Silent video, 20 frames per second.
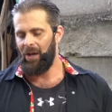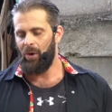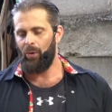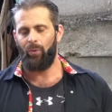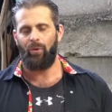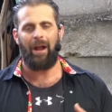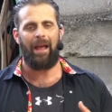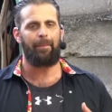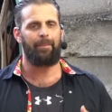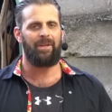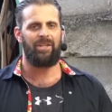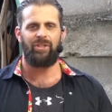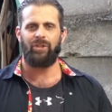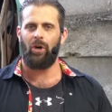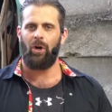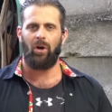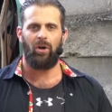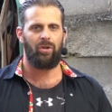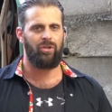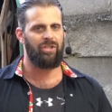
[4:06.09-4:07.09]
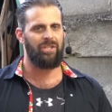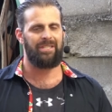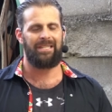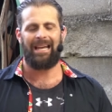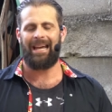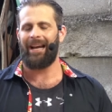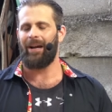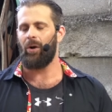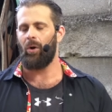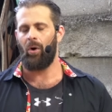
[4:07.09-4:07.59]
Rabid dogs
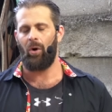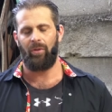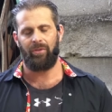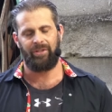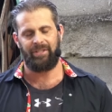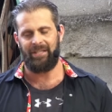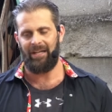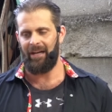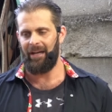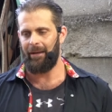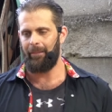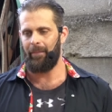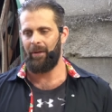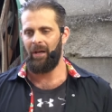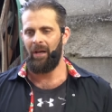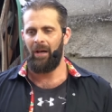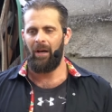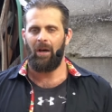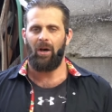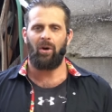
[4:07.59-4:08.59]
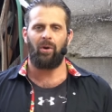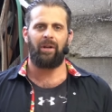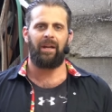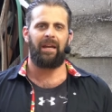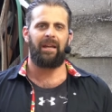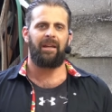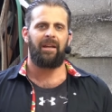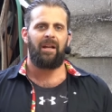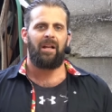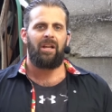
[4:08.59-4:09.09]
attack all the time,
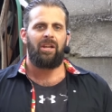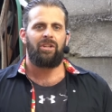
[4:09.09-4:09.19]
okay?